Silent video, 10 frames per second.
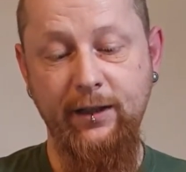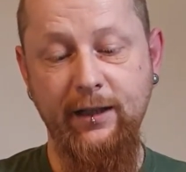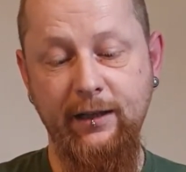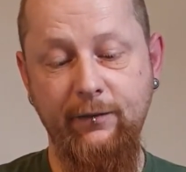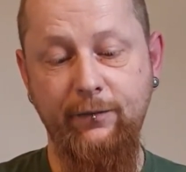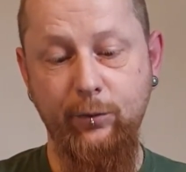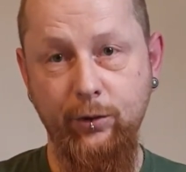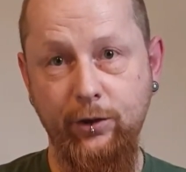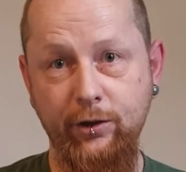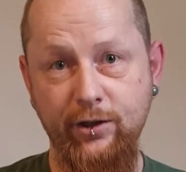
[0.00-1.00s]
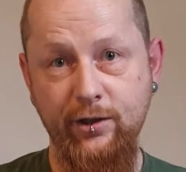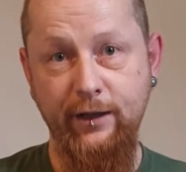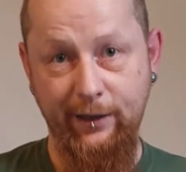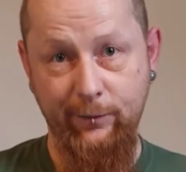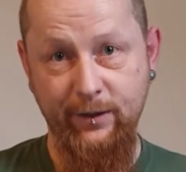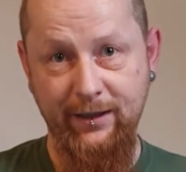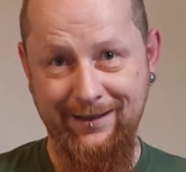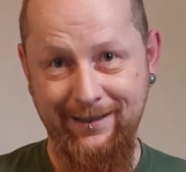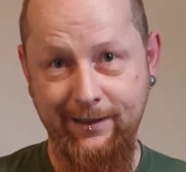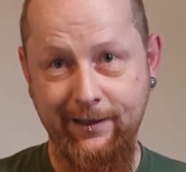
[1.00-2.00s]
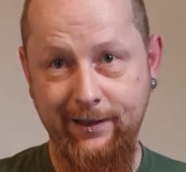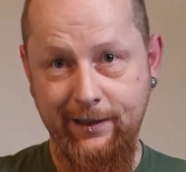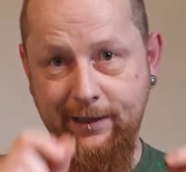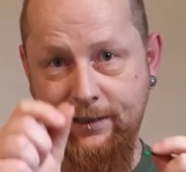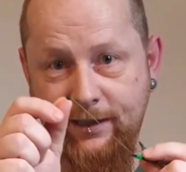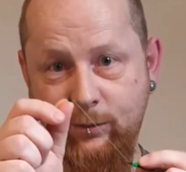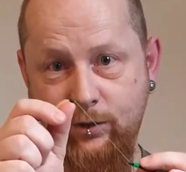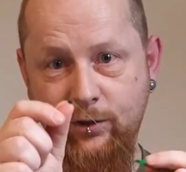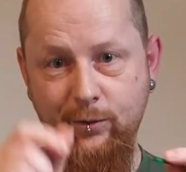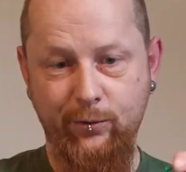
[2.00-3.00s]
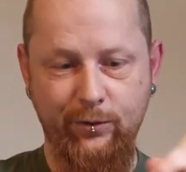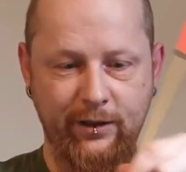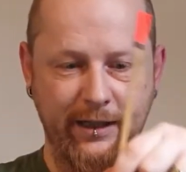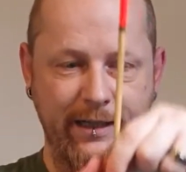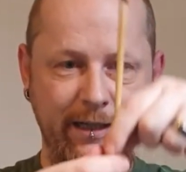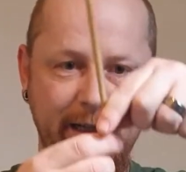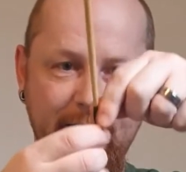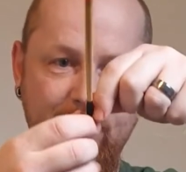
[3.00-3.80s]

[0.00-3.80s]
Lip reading: that the float could slide up the line. I want to know that I can then